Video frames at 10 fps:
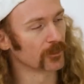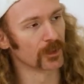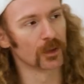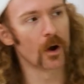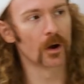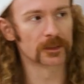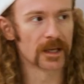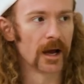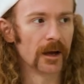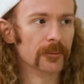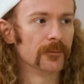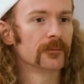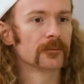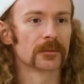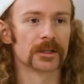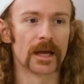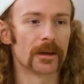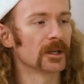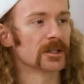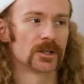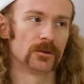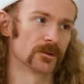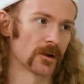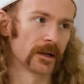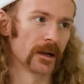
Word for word: for a long time. Gaming is huge right